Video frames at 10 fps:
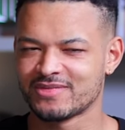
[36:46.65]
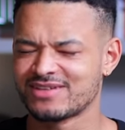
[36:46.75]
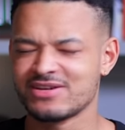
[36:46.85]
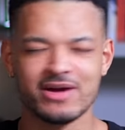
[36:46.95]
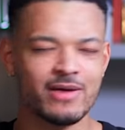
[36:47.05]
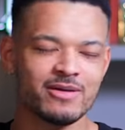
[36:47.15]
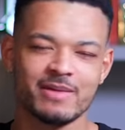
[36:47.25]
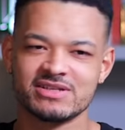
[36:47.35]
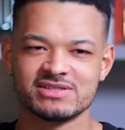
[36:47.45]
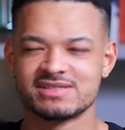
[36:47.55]
I don't know how I
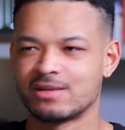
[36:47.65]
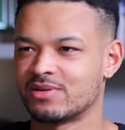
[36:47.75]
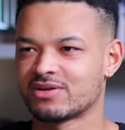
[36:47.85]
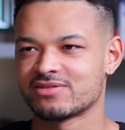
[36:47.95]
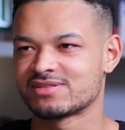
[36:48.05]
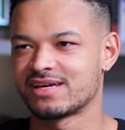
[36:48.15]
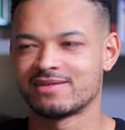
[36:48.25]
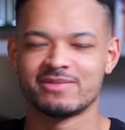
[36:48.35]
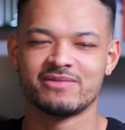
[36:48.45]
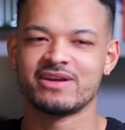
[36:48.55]
managed to mm. stumble across
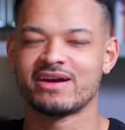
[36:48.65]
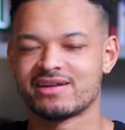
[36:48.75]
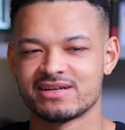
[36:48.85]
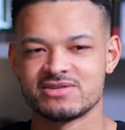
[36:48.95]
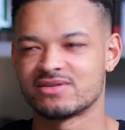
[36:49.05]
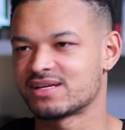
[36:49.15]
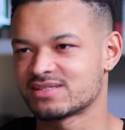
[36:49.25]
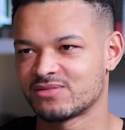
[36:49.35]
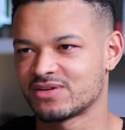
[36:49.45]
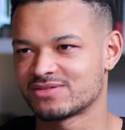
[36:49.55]
it. The video had like
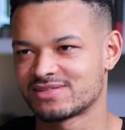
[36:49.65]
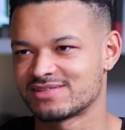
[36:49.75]
2,000 views.